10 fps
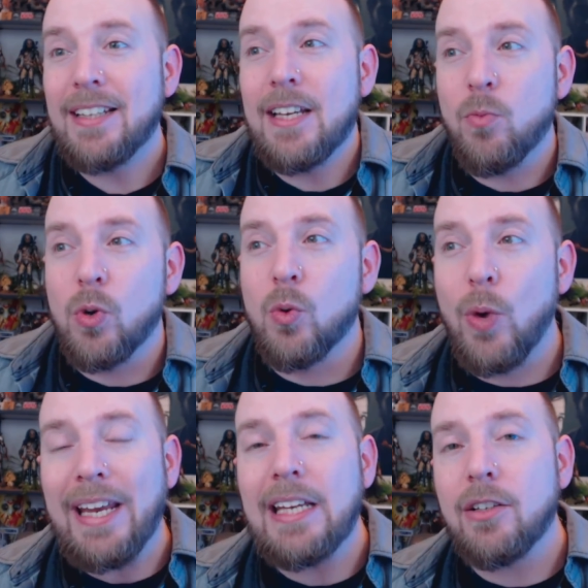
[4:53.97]
And then we're
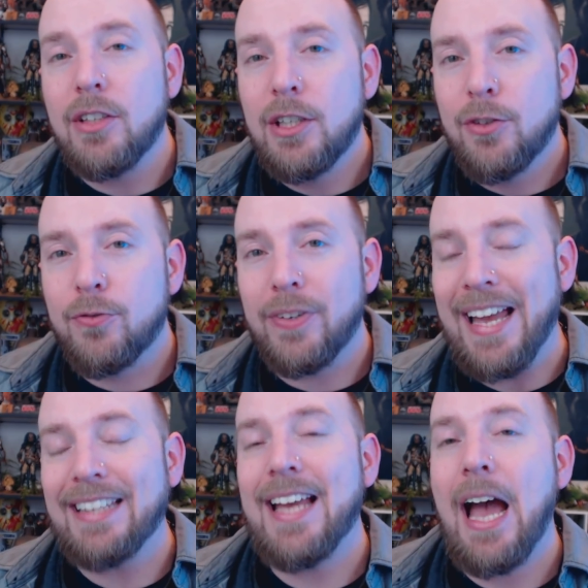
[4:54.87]
waiting for
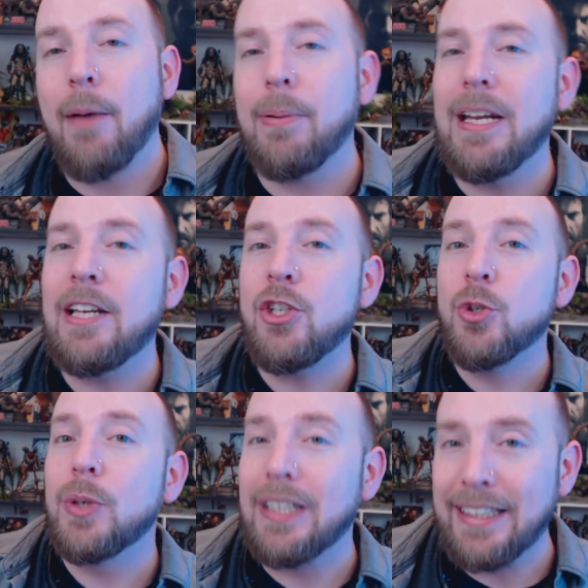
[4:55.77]
that to happen and
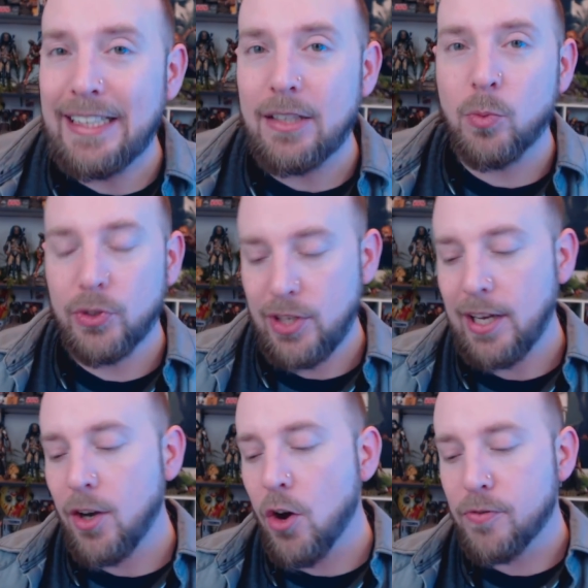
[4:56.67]
you can lead and we'll
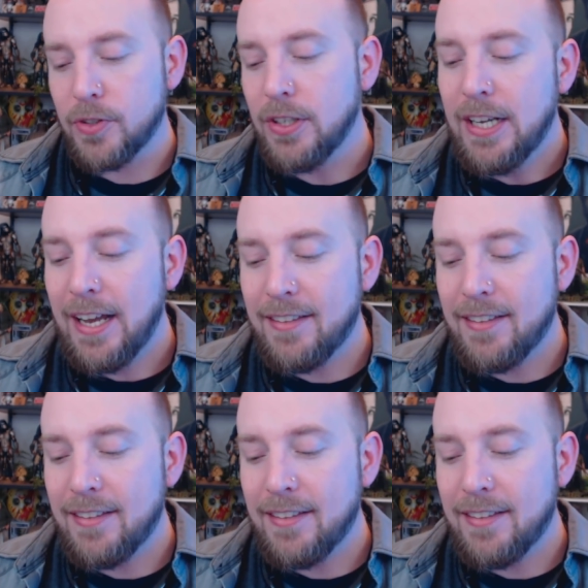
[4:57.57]
take over